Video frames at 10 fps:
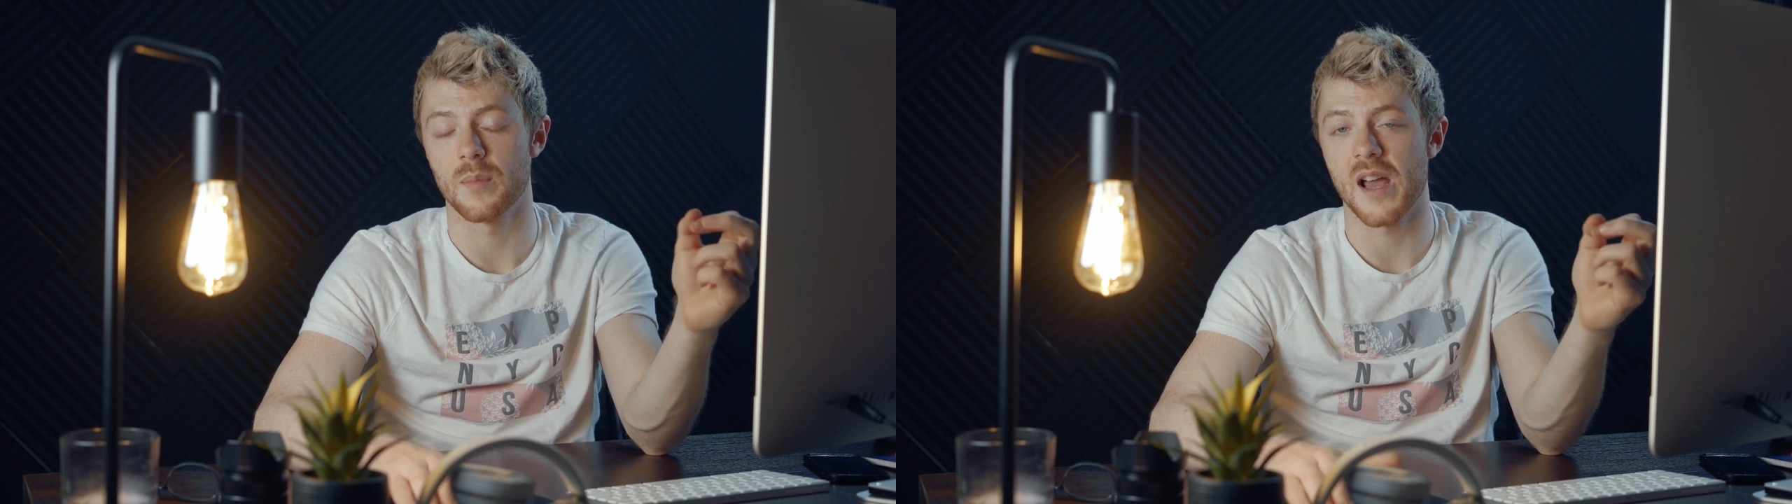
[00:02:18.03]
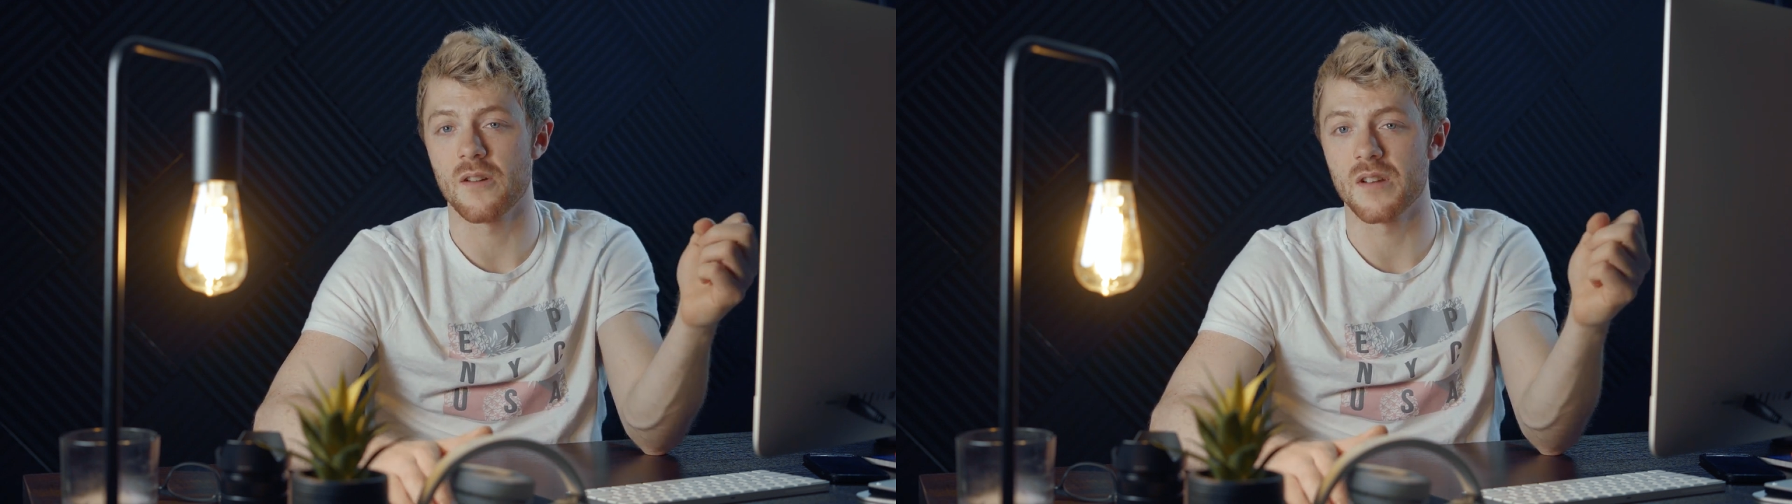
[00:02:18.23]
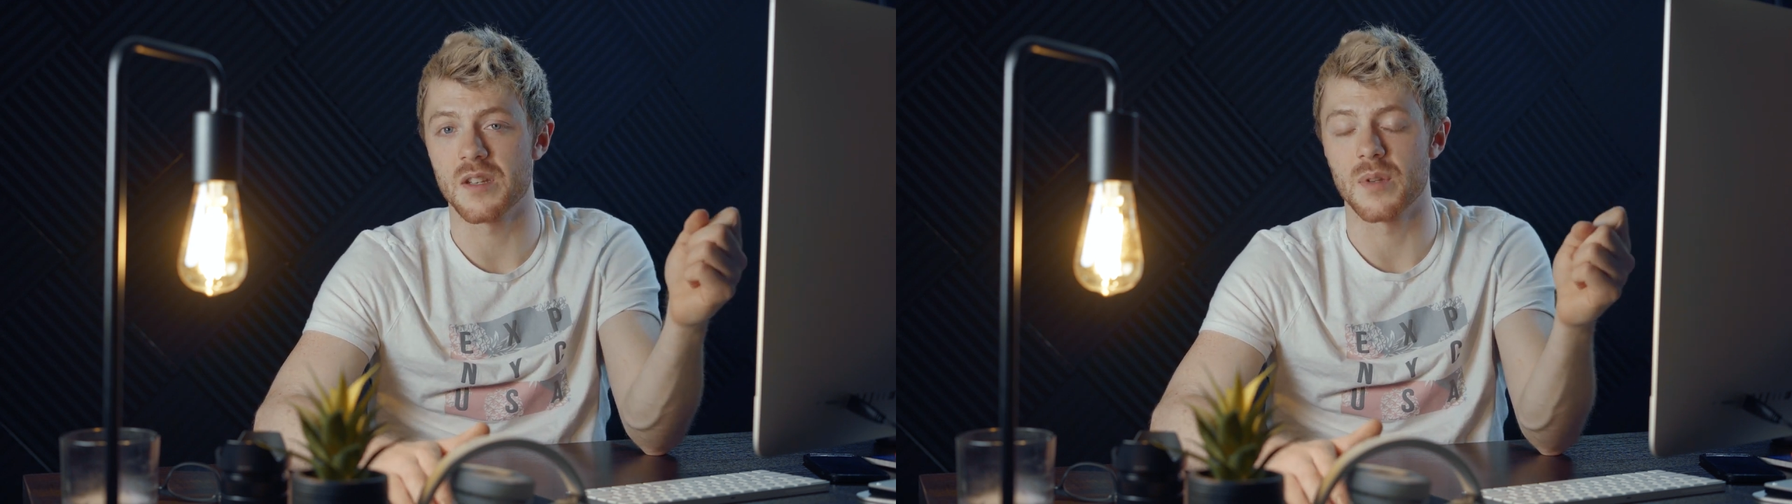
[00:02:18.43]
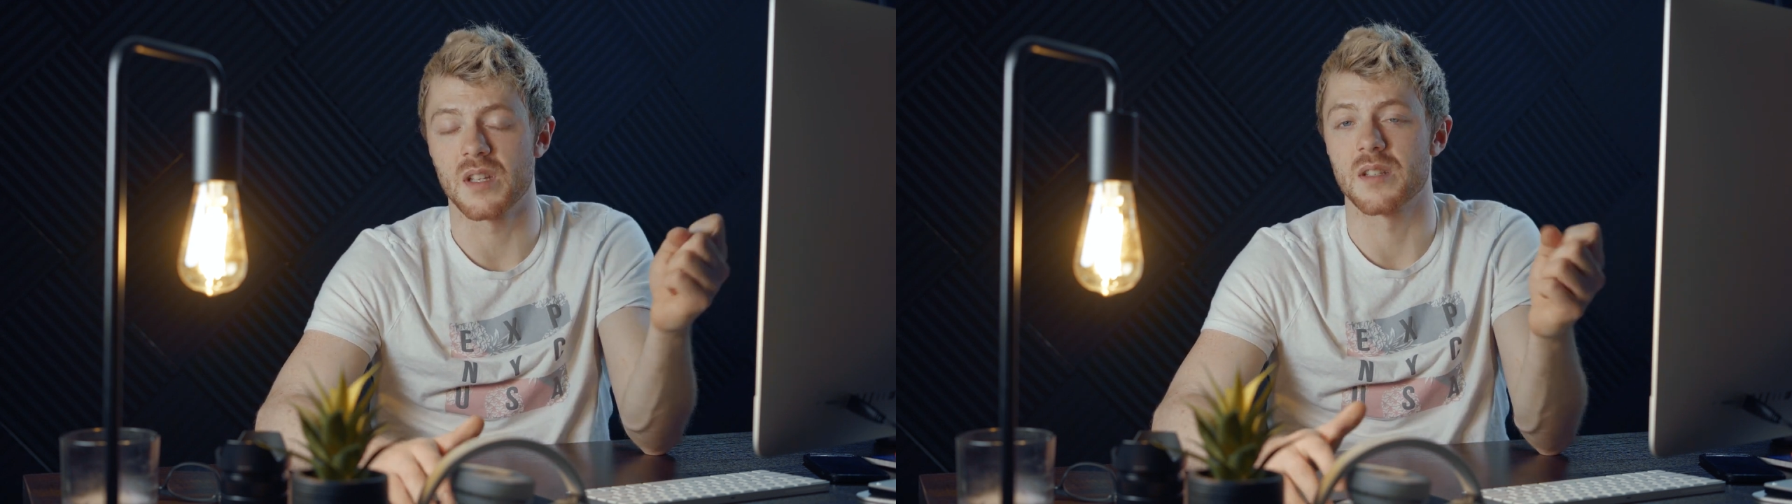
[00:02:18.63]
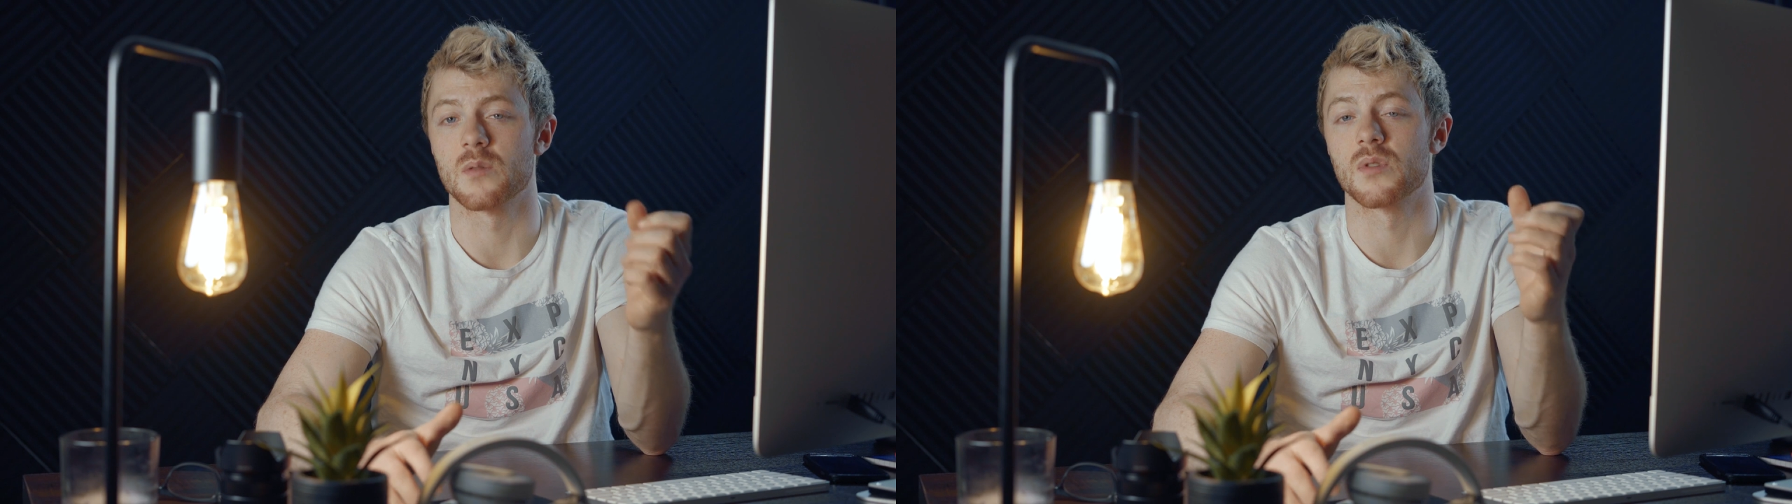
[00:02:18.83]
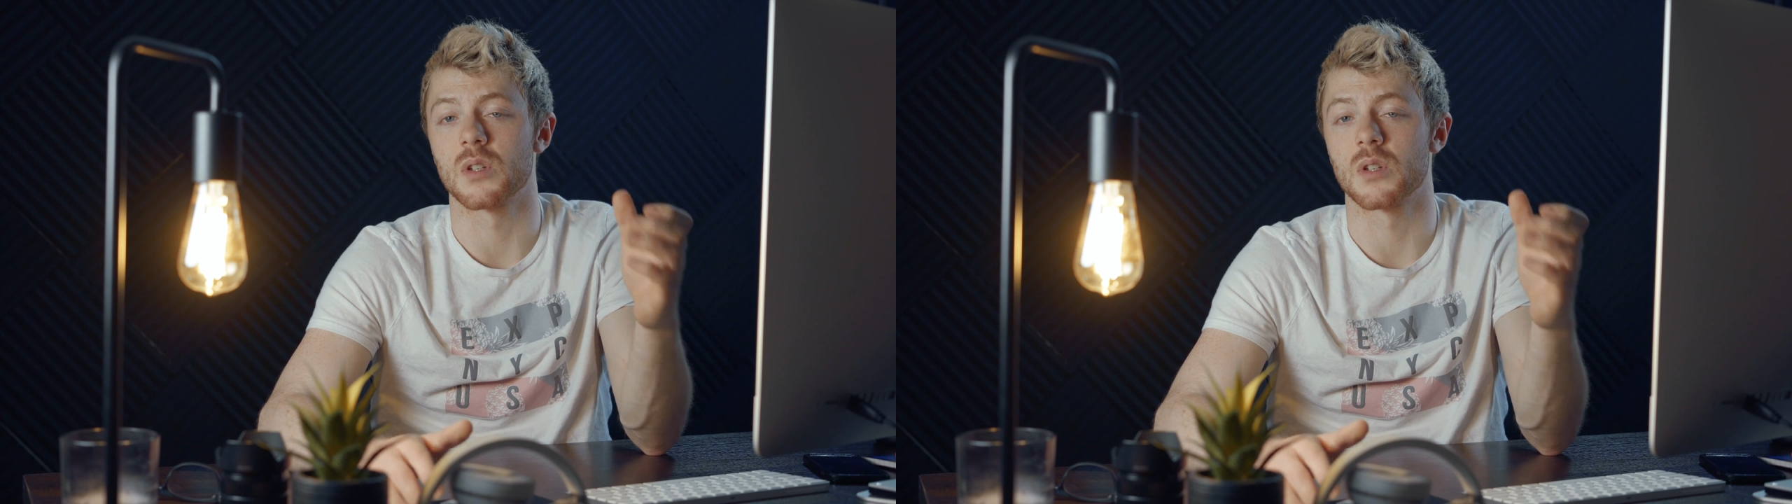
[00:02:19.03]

batteries because it was